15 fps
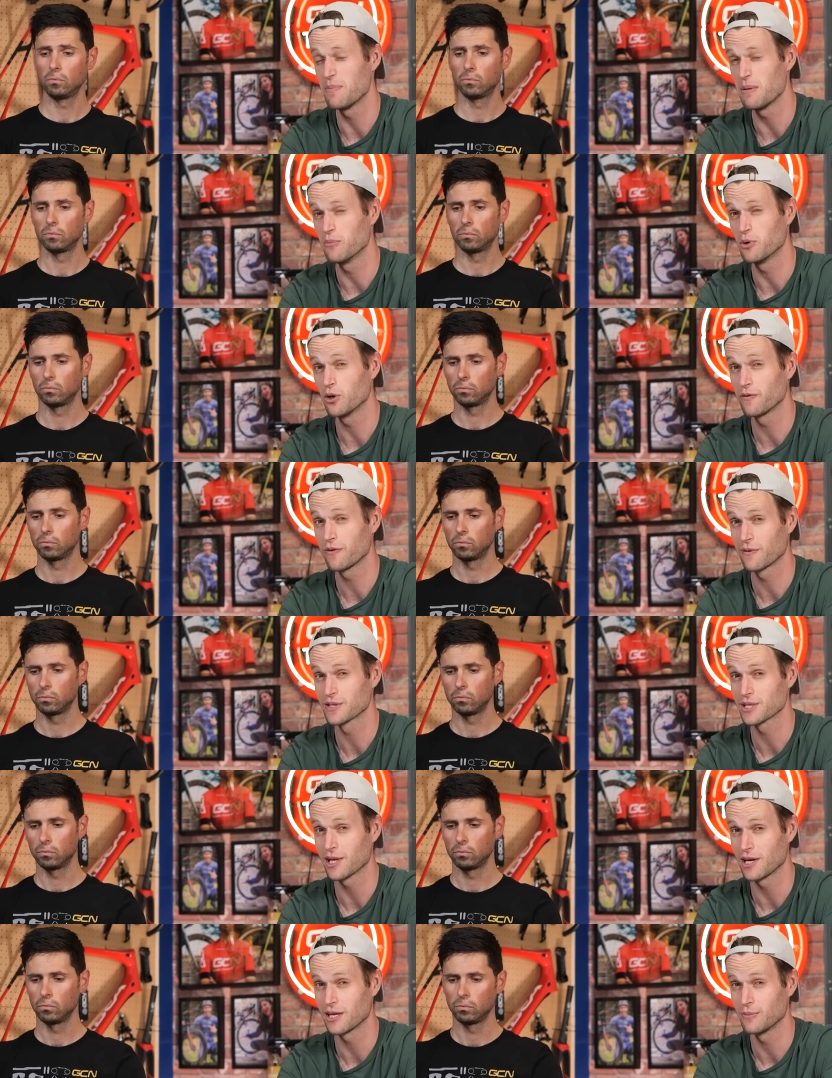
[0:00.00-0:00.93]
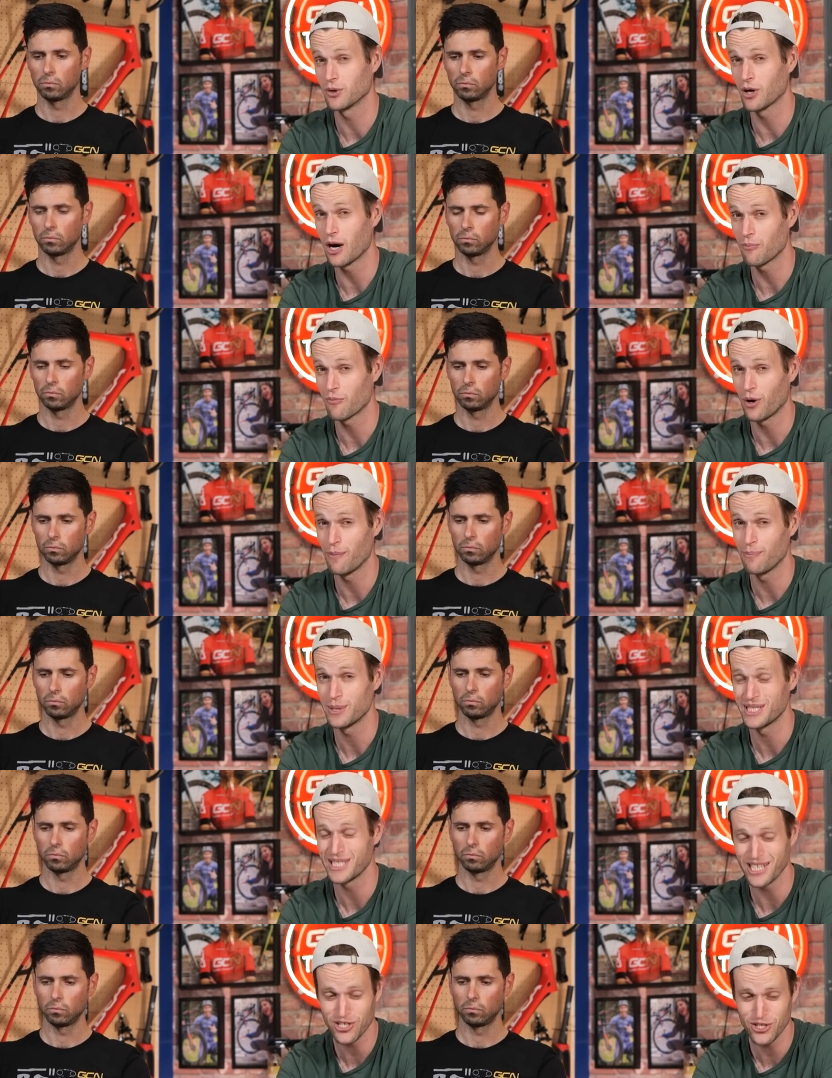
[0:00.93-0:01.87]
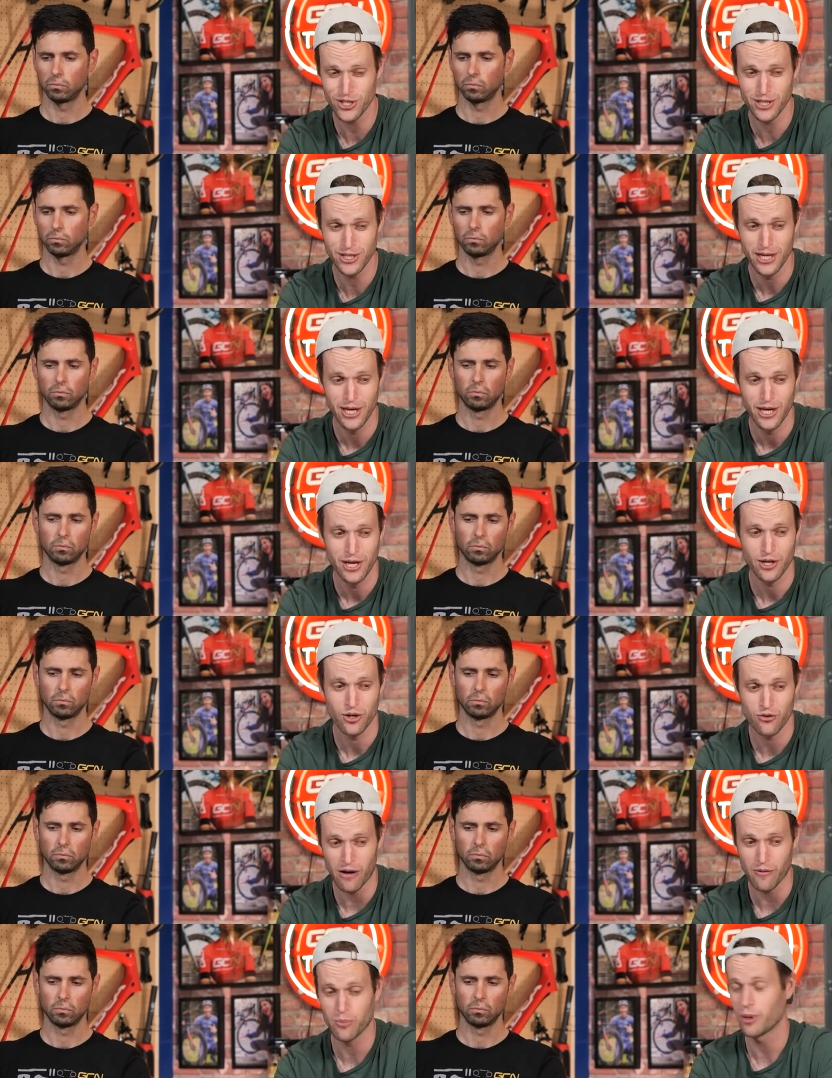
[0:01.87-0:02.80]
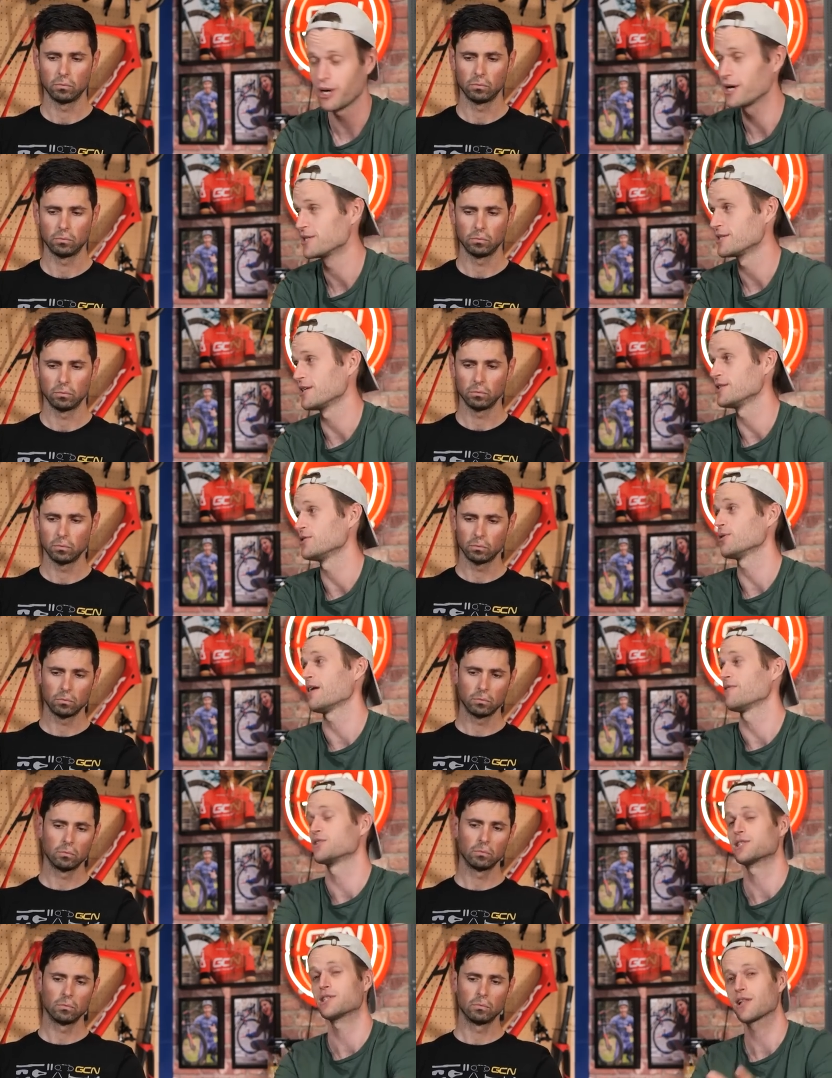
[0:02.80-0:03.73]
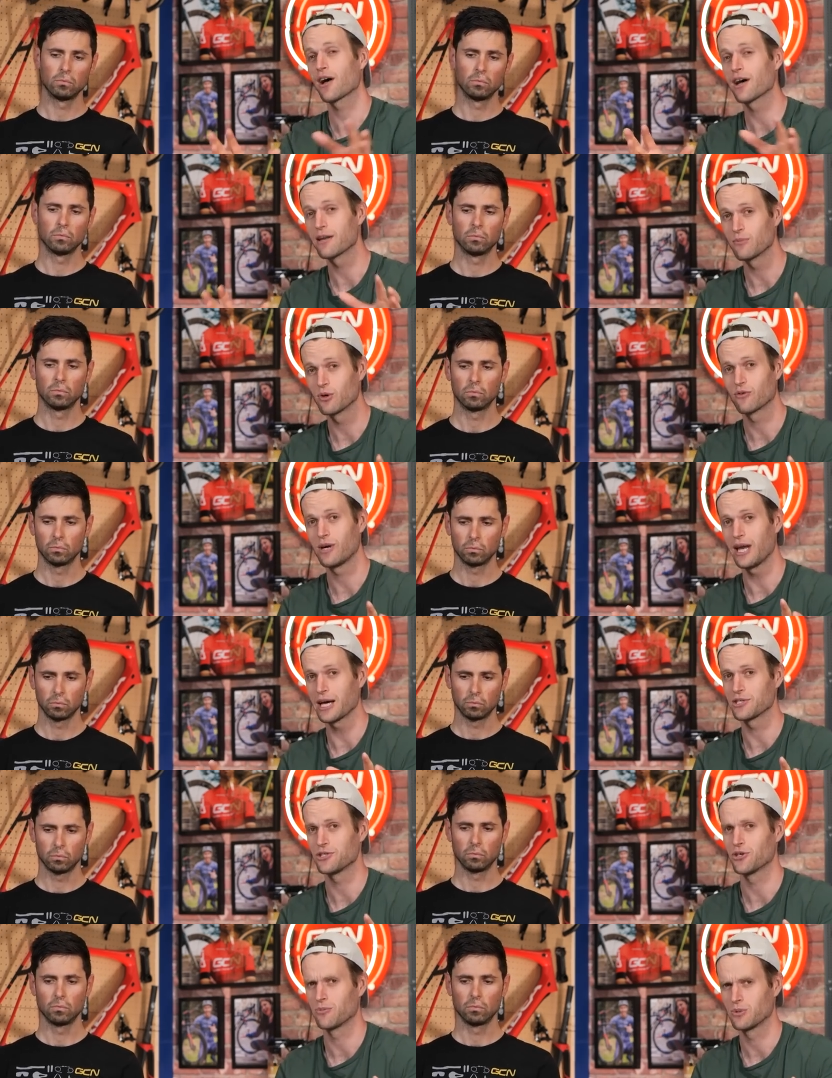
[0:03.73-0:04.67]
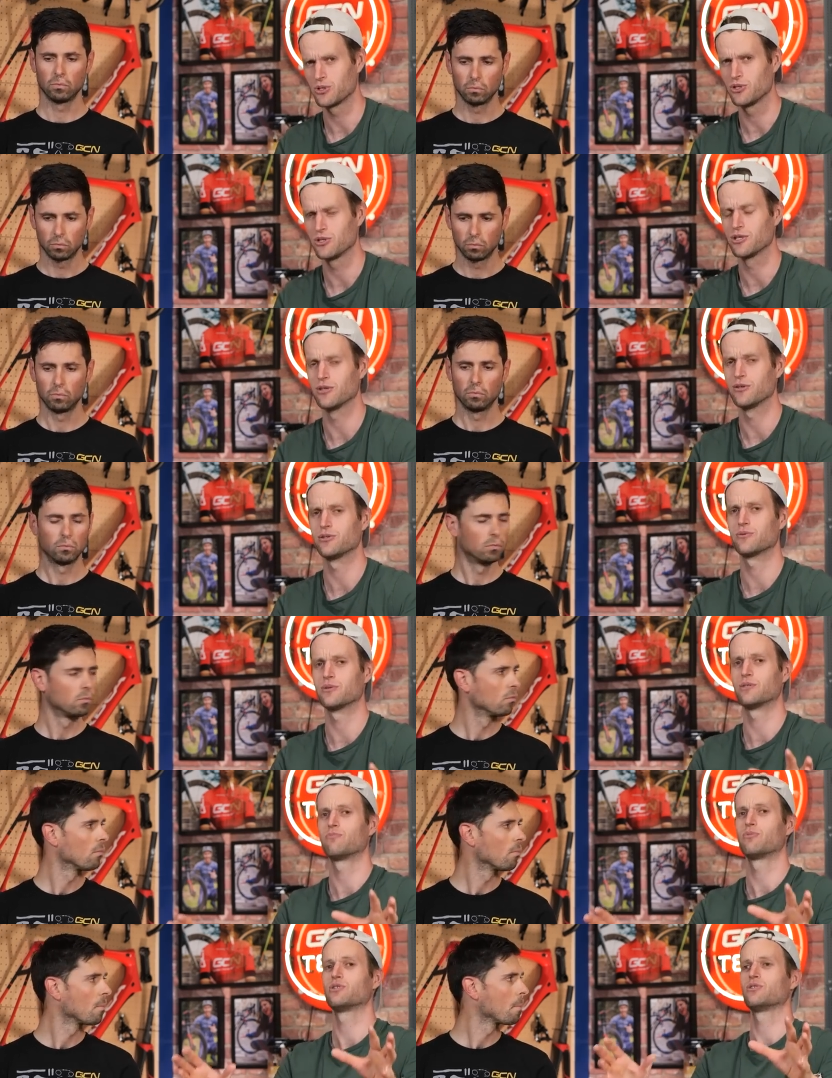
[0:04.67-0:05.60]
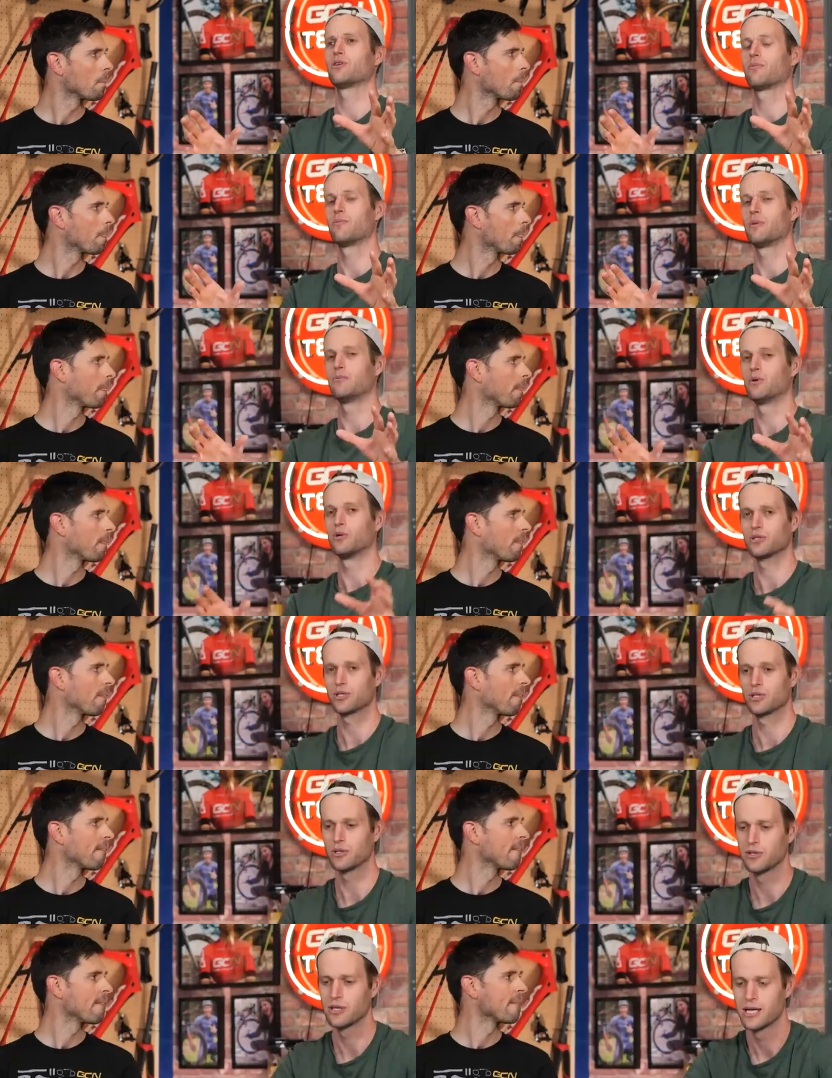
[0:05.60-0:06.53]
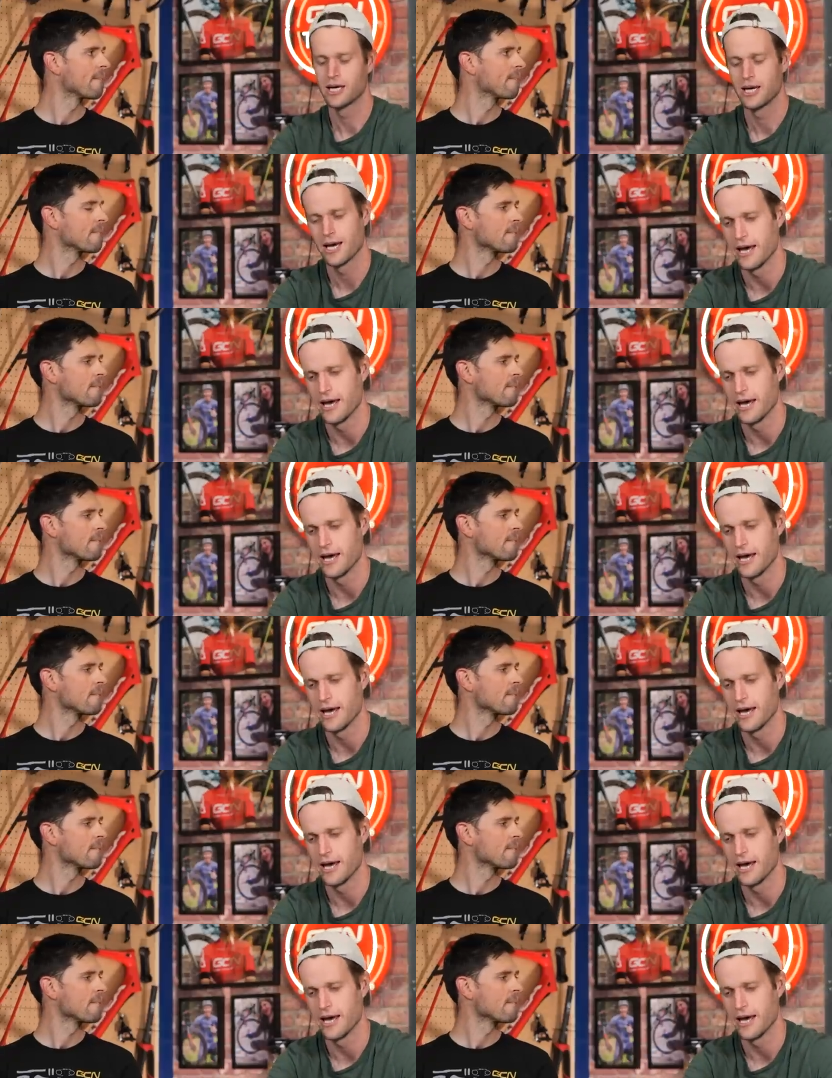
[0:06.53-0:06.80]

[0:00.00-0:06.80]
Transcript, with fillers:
Speaker 1: a bit more if you have a slightly more upright position. Gravel bikes, they do have a slightly more relaxed geometry too, so which puts you up a bit more too.